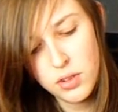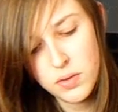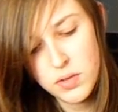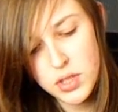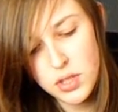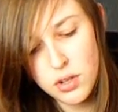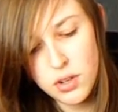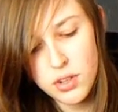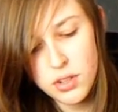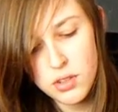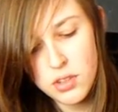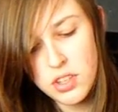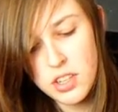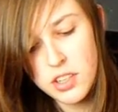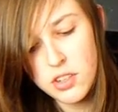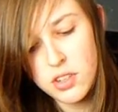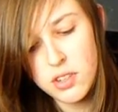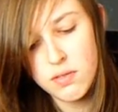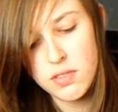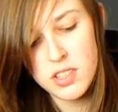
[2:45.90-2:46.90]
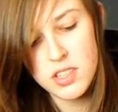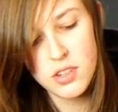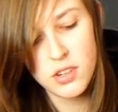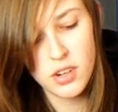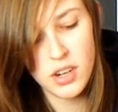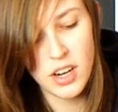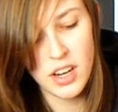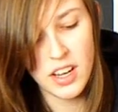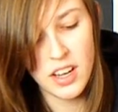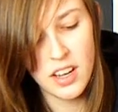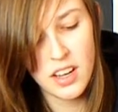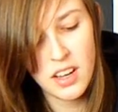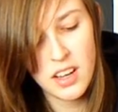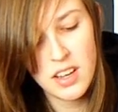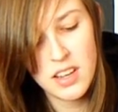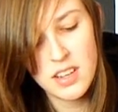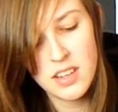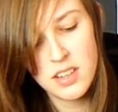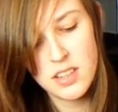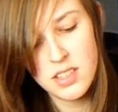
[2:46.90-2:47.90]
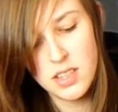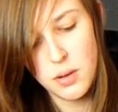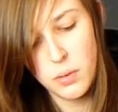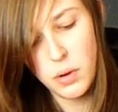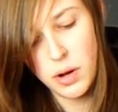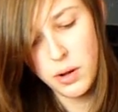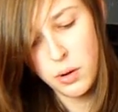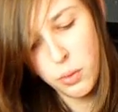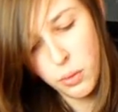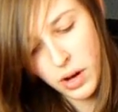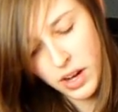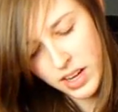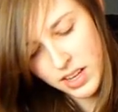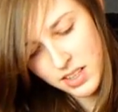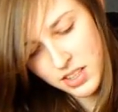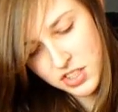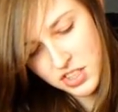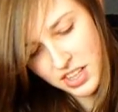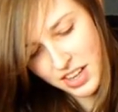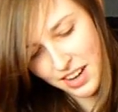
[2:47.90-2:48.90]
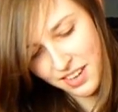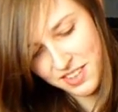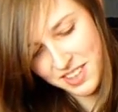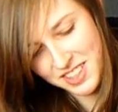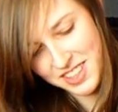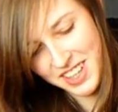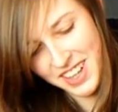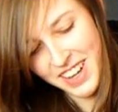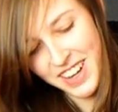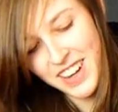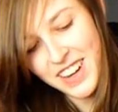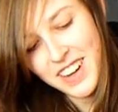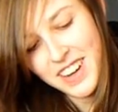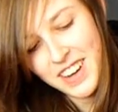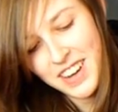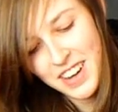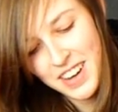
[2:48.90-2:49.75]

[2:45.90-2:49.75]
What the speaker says: Full of sorrow they grieve and cry, say why oh why did she have to die?